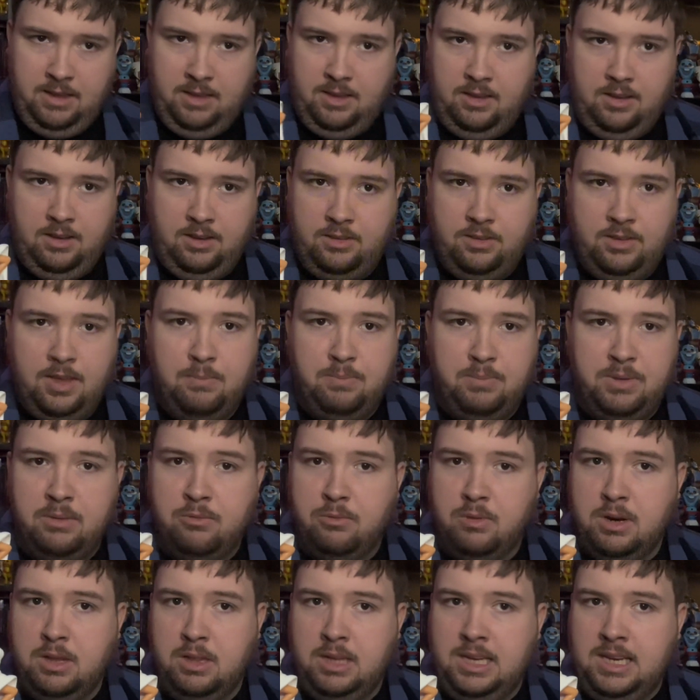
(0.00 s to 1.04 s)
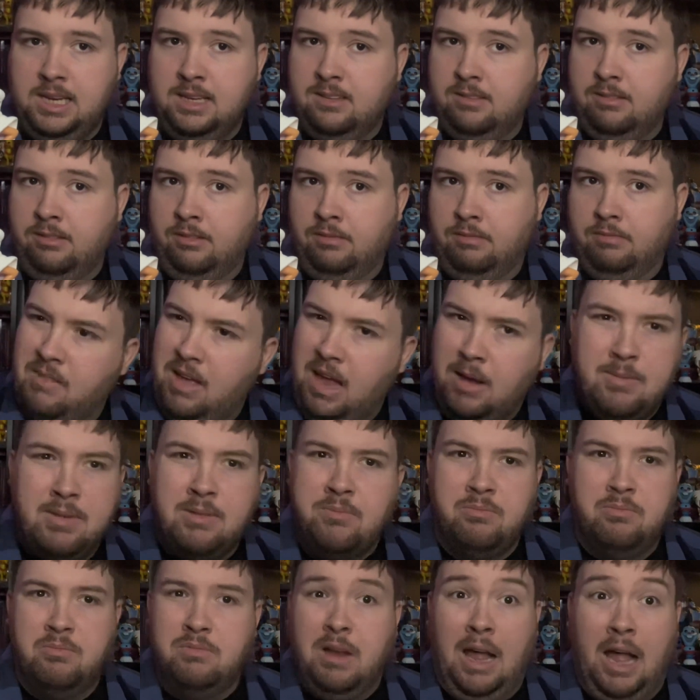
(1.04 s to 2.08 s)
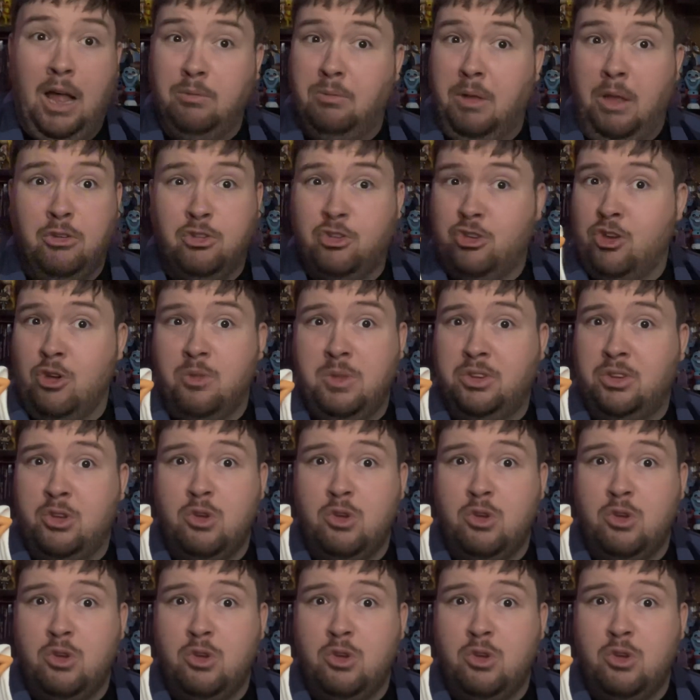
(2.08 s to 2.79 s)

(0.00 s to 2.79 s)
Except it really isn't. I mean, I'll show the